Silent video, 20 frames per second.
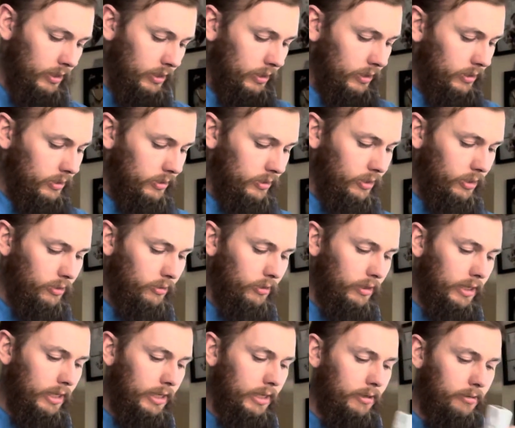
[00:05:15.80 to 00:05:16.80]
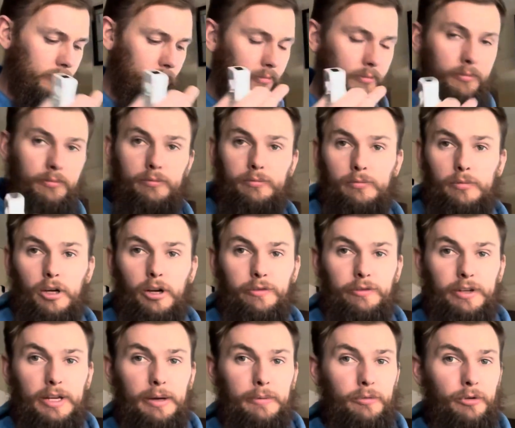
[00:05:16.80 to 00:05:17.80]
So I am off
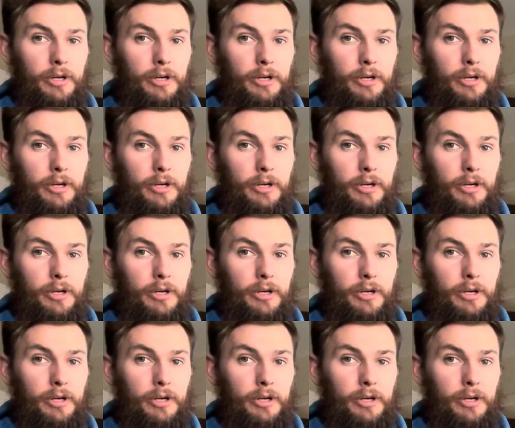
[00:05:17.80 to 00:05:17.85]
camera,